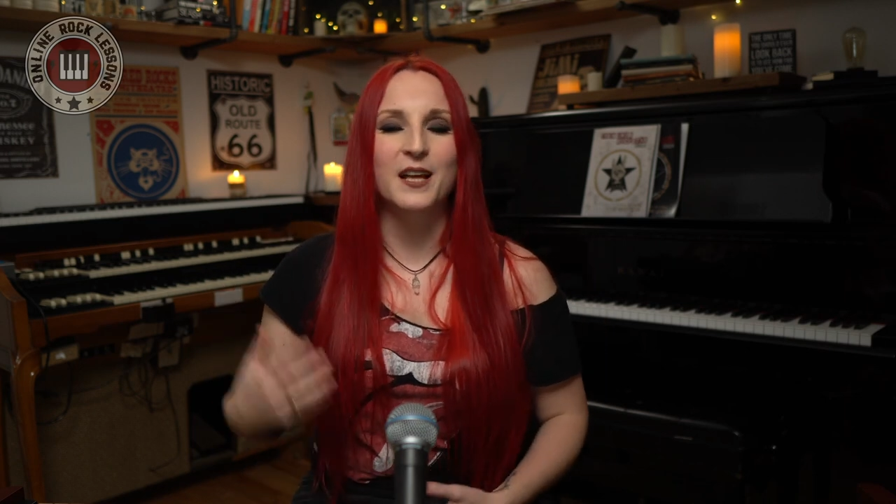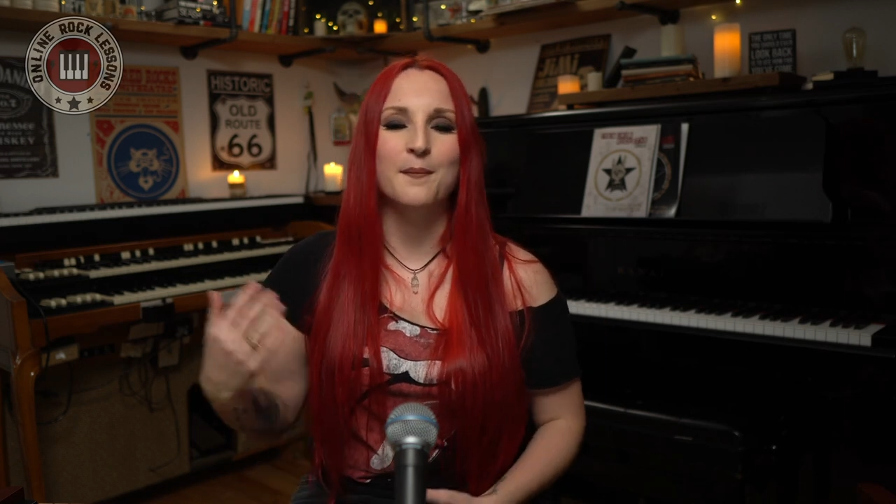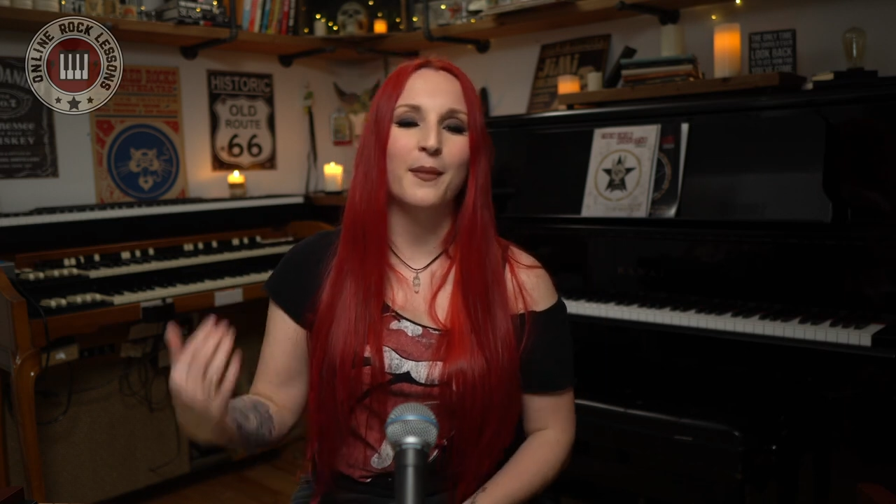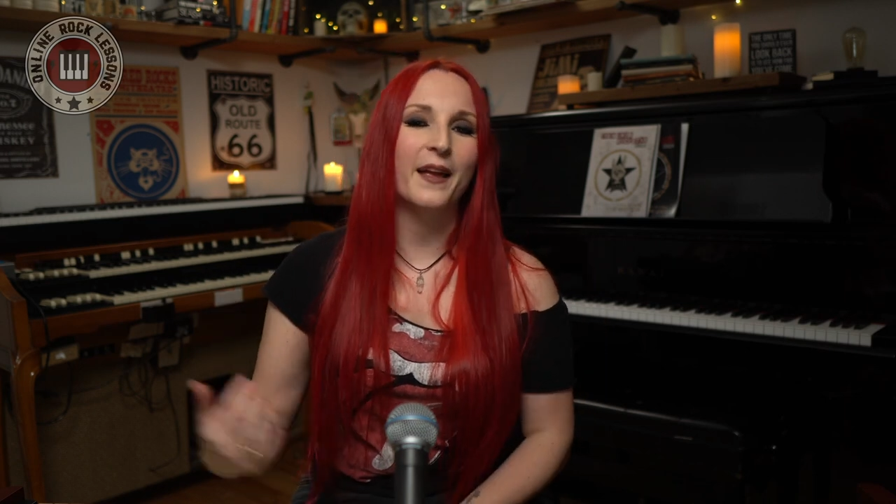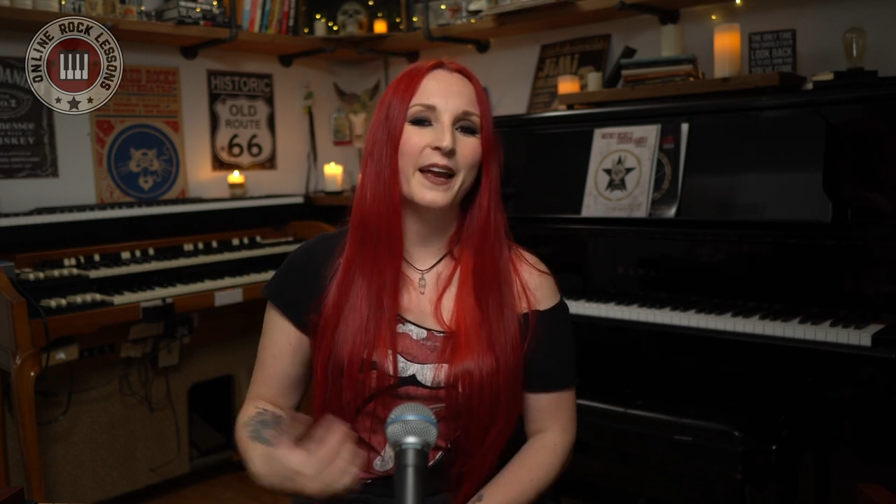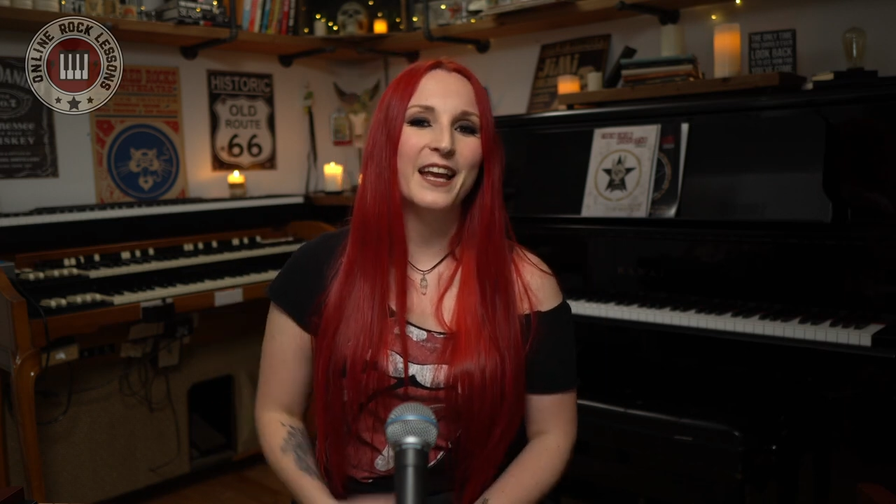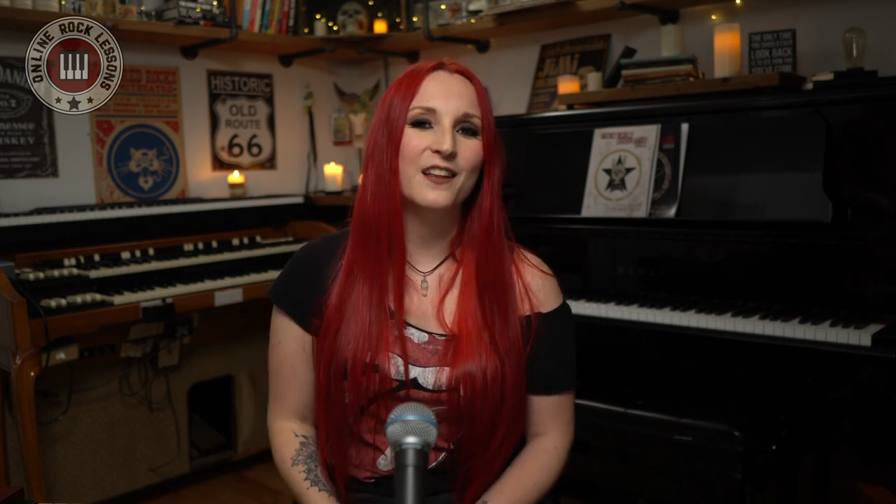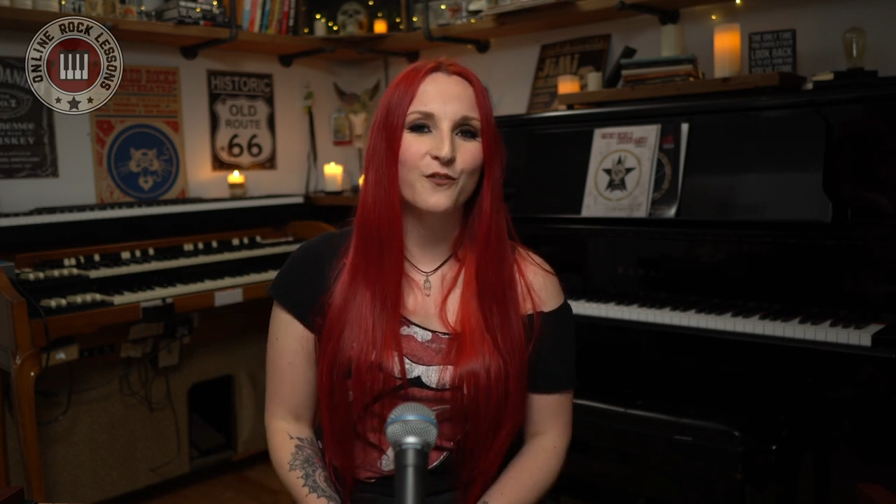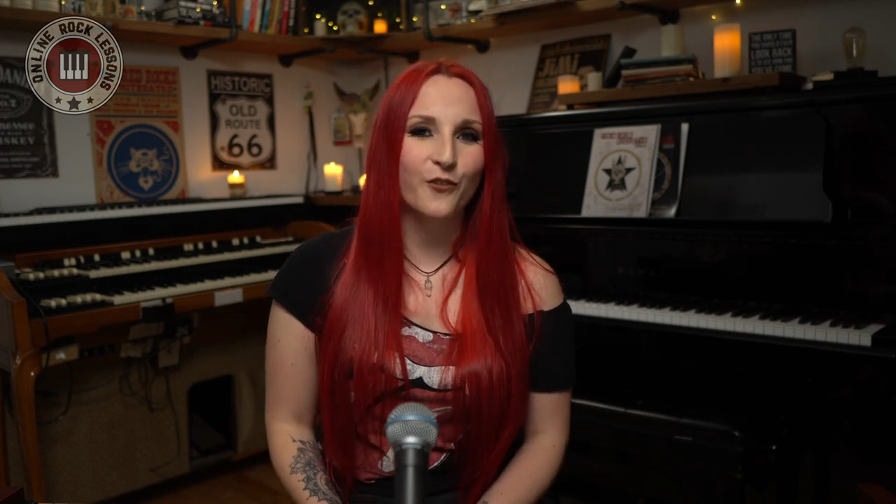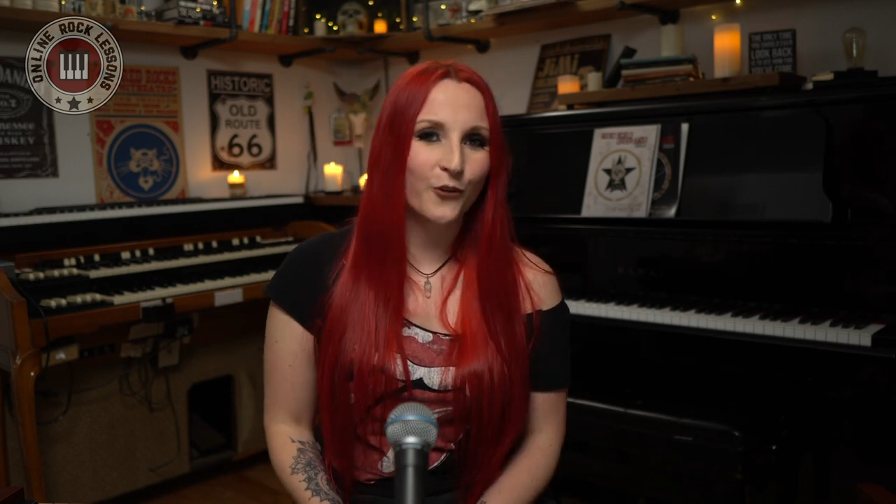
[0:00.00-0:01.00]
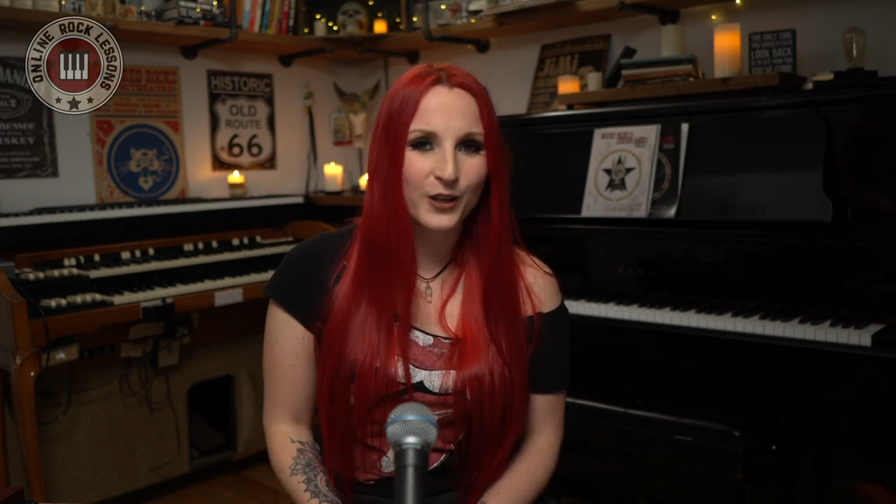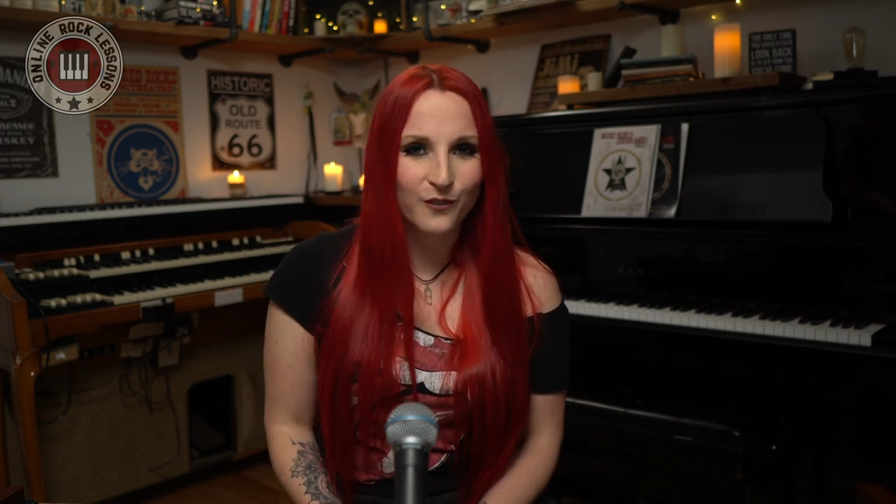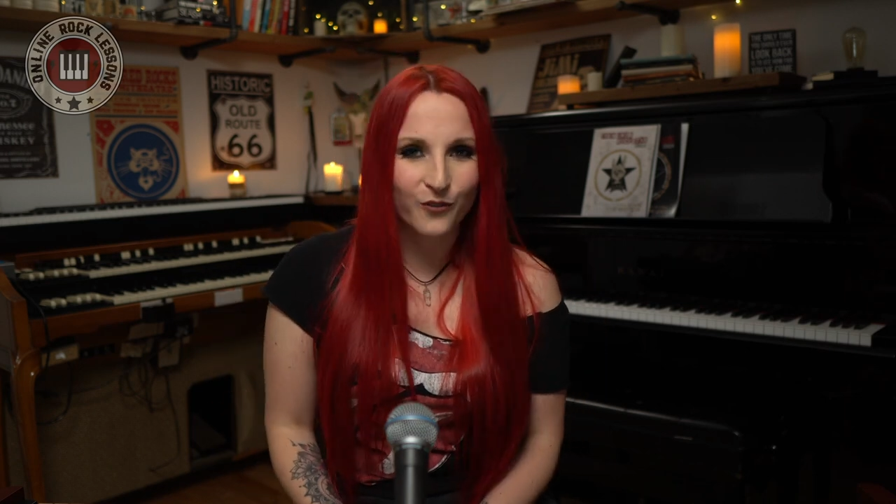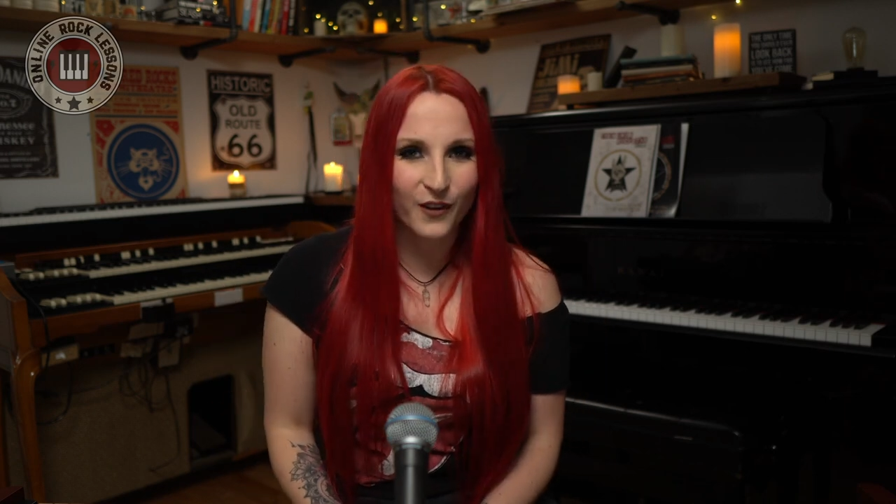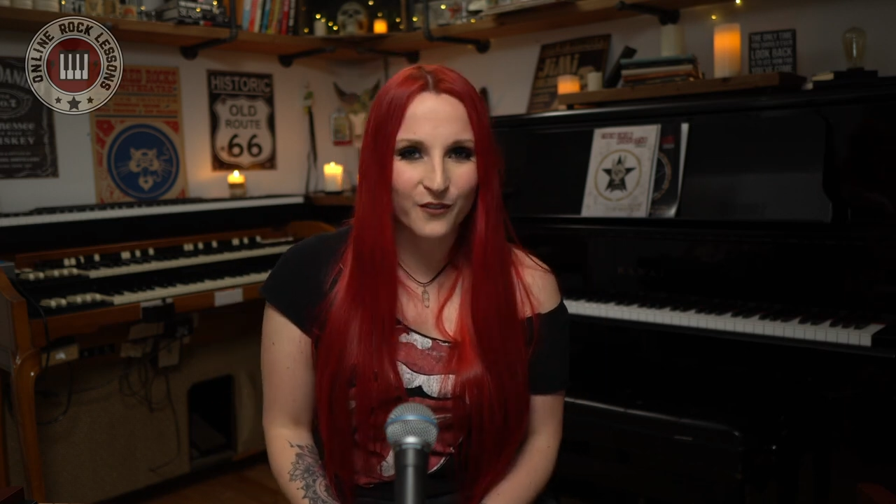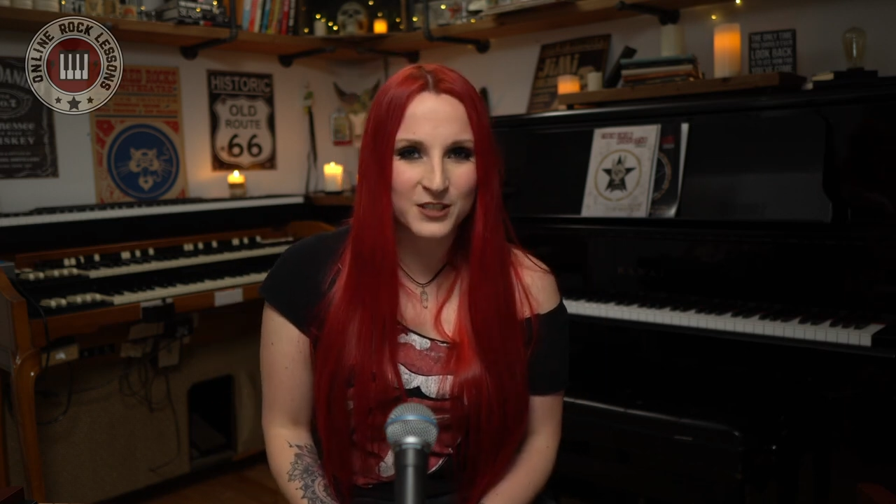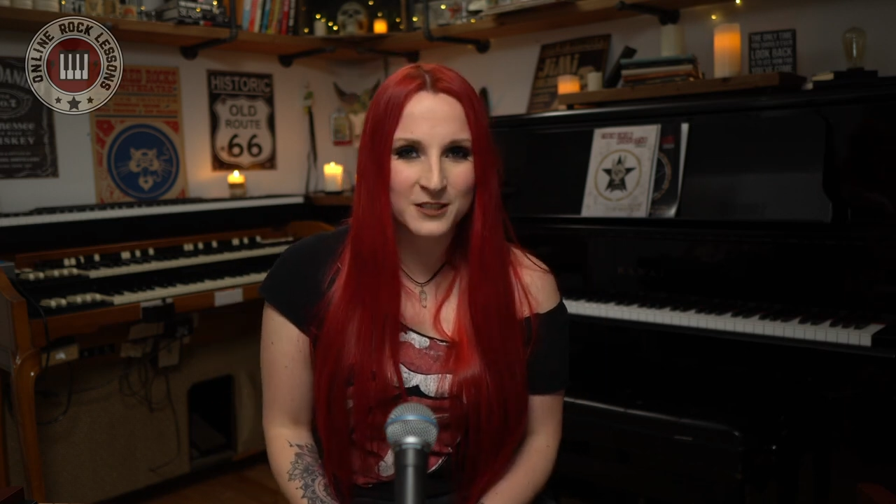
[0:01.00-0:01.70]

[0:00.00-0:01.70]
and playing inverted fifth.